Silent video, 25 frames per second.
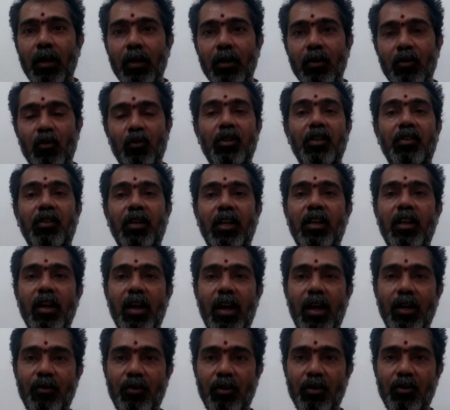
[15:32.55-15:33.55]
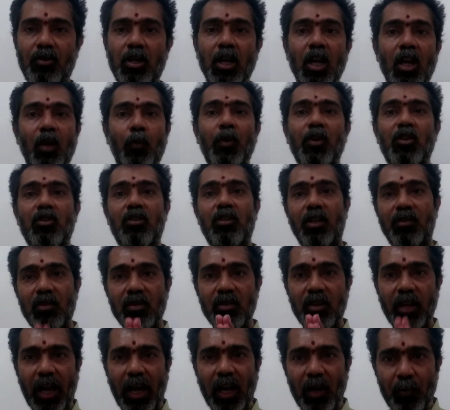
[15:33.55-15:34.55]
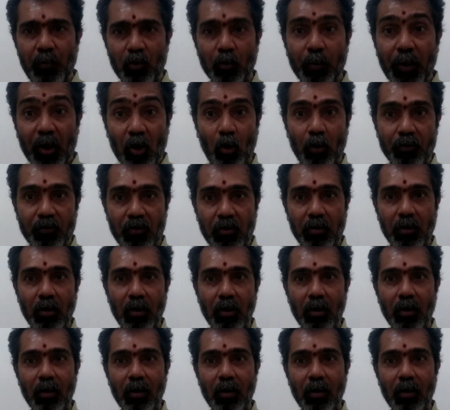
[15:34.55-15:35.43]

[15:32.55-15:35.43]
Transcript: to the psychiatrist, which doesn't help you, because